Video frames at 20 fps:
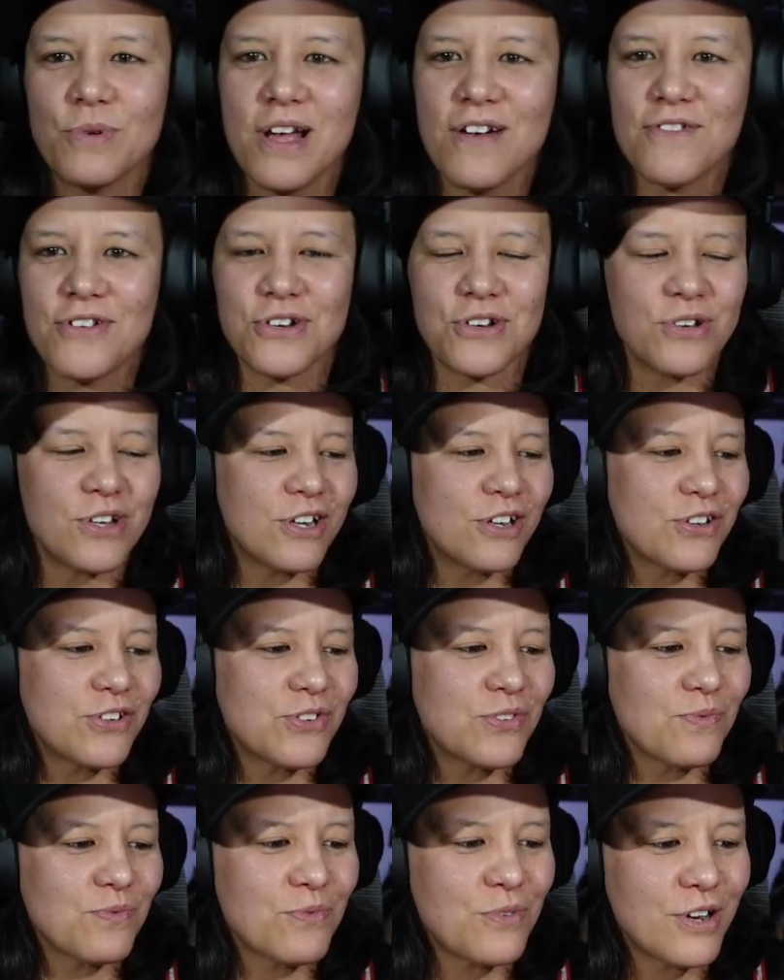have a New
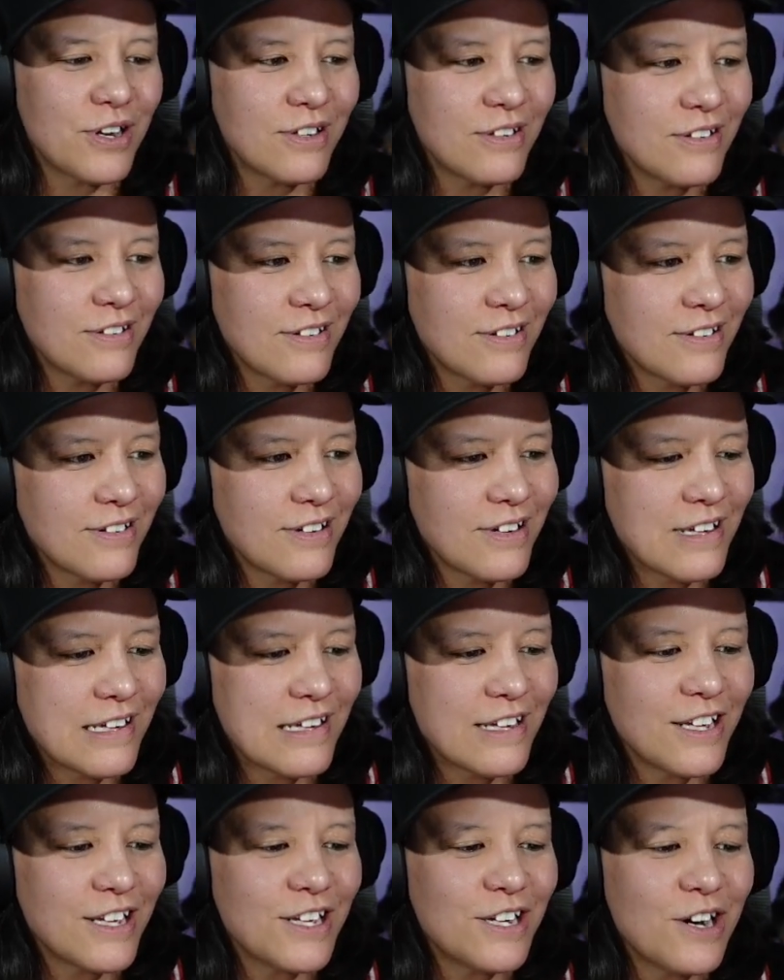Year's one?
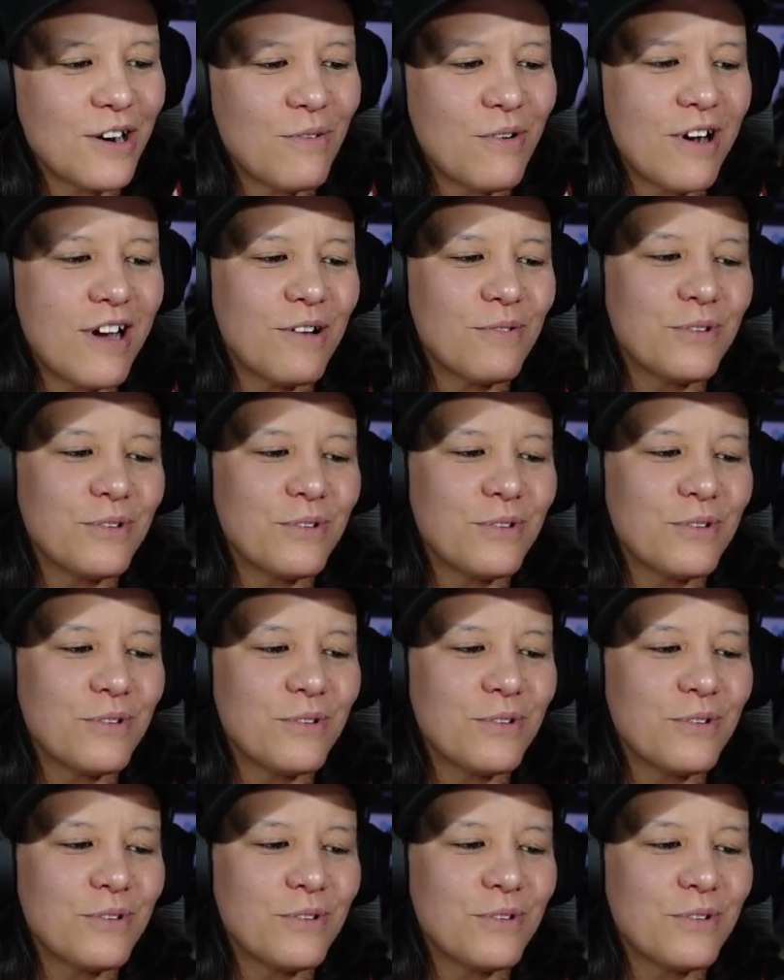You know what?